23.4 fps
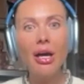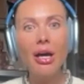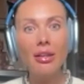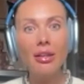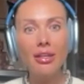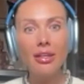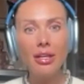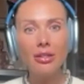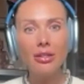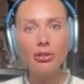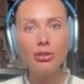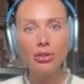
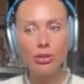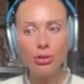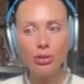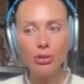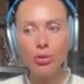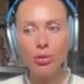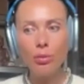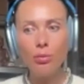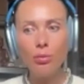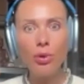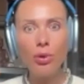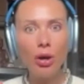than
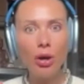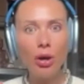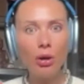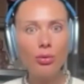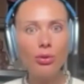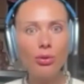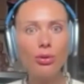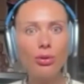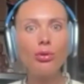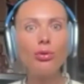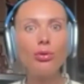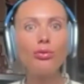your
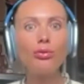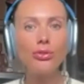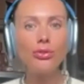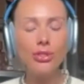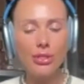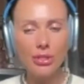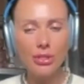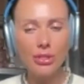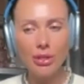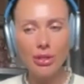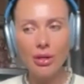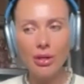power of
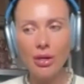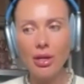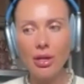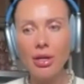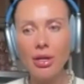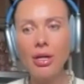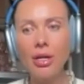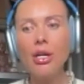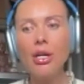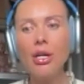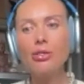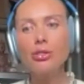desire.
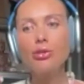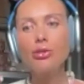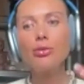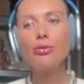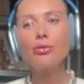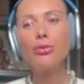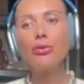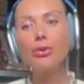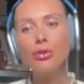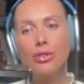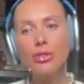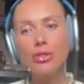So,
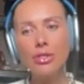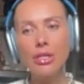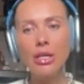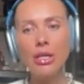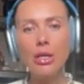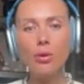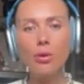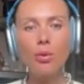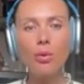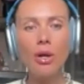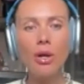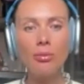first thing
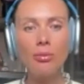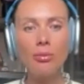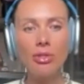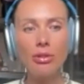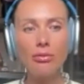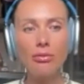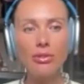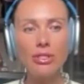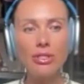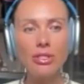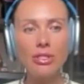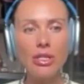while
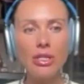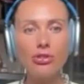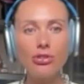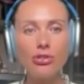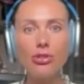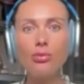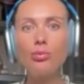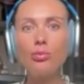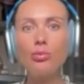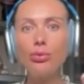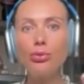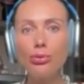
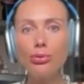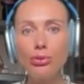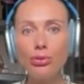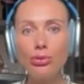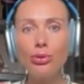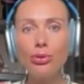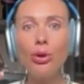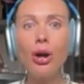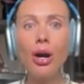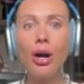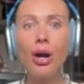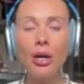manifestation, put
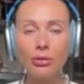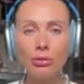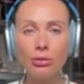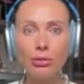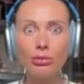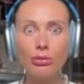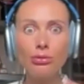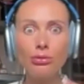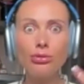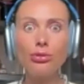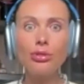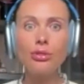your
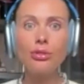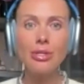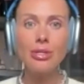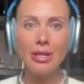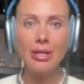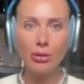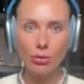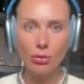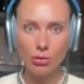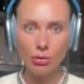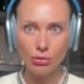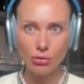unconscious
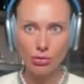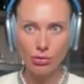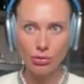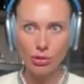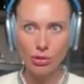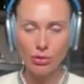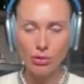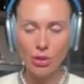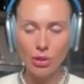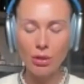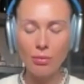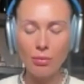and
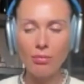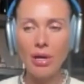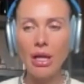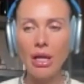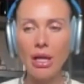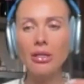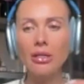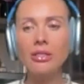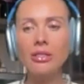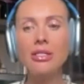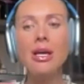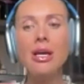conscious in
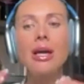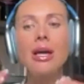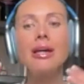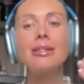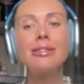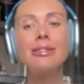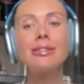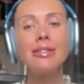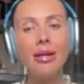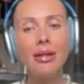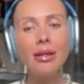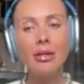balance.
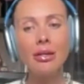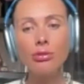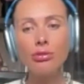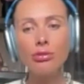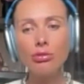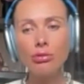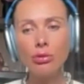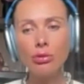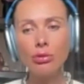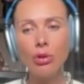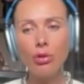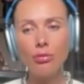Second
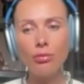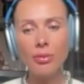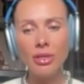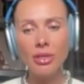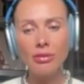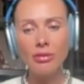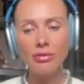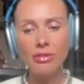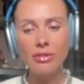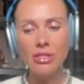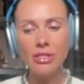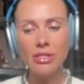rule of
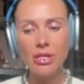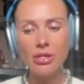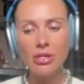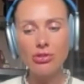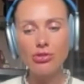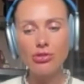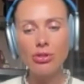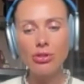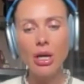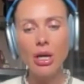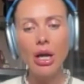manifestation,